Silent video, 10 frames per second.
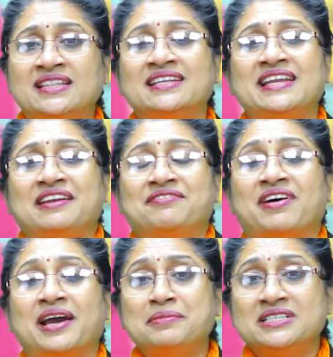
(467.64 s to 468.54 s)
that
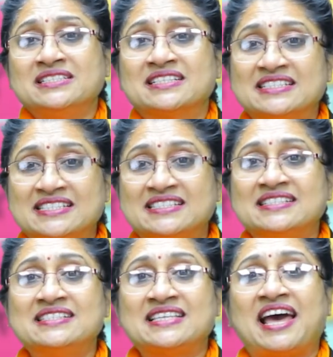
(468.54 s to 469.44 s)
environmental
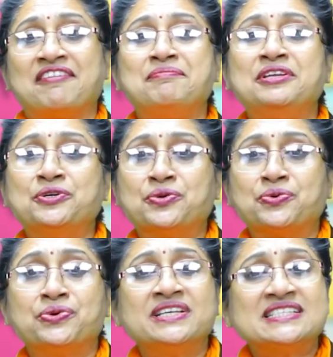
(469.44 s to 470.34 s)
concerns have been
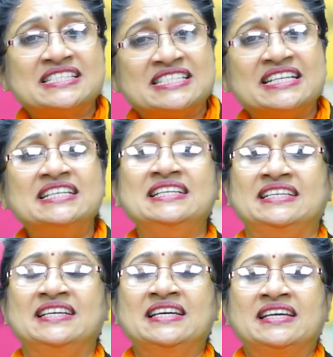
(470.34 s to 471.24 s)
growing
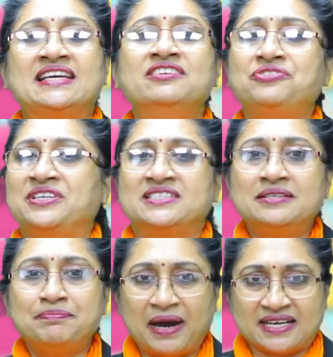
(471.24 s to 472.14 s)
steadily in the
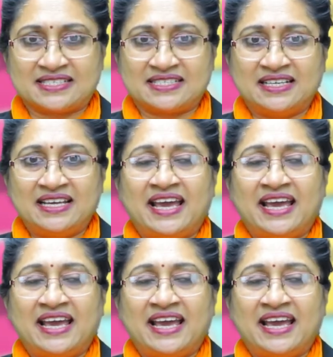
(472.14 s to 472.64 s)
recent past